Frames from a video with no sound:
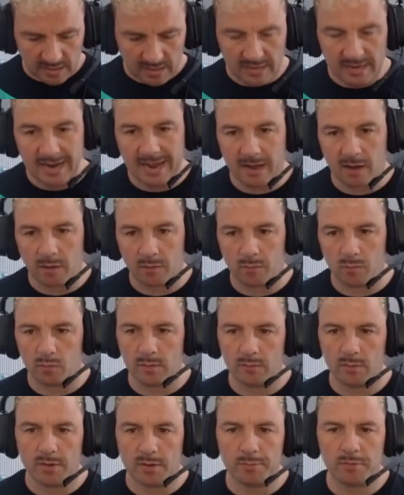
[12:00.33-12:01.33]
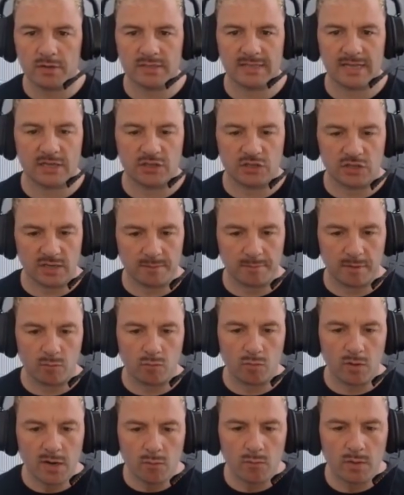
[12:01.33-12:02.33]
Now, we want to put a station in, but
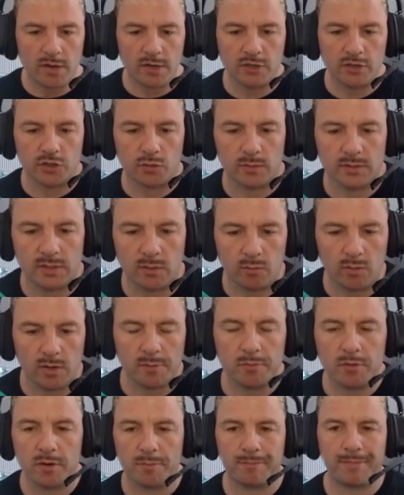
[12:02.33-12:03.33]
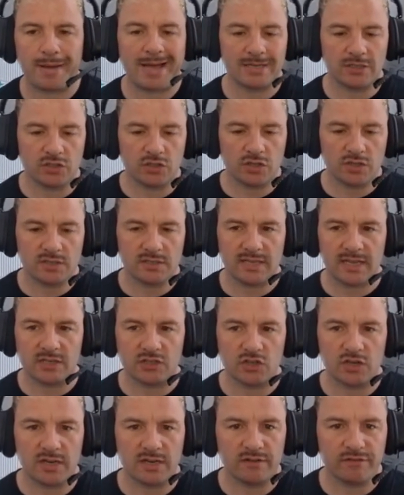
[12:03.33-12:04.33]
what I want to do is I want to put a passenger
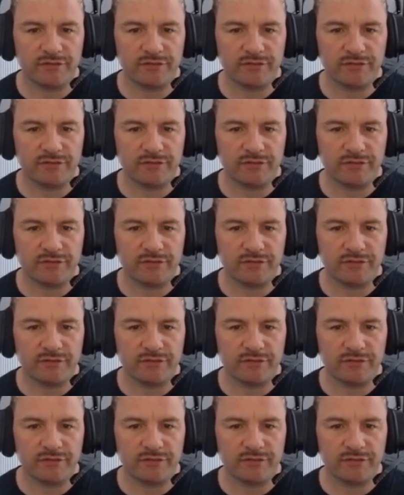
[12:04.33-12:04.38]
station in